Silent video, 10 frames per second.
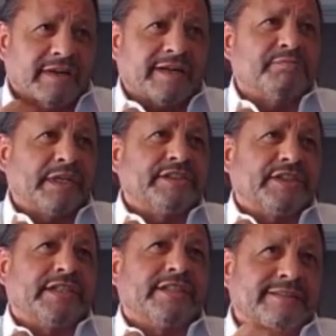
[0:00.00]
on
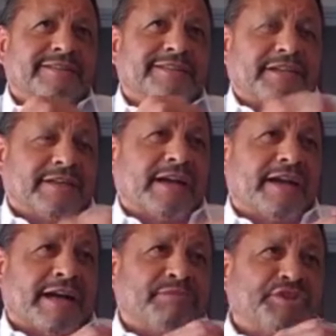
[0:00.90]
budget.
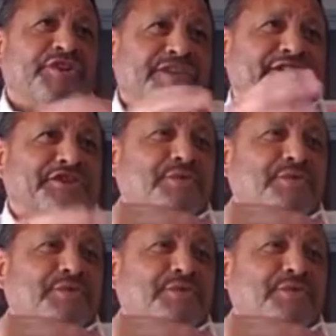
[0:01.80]
I'm sure that you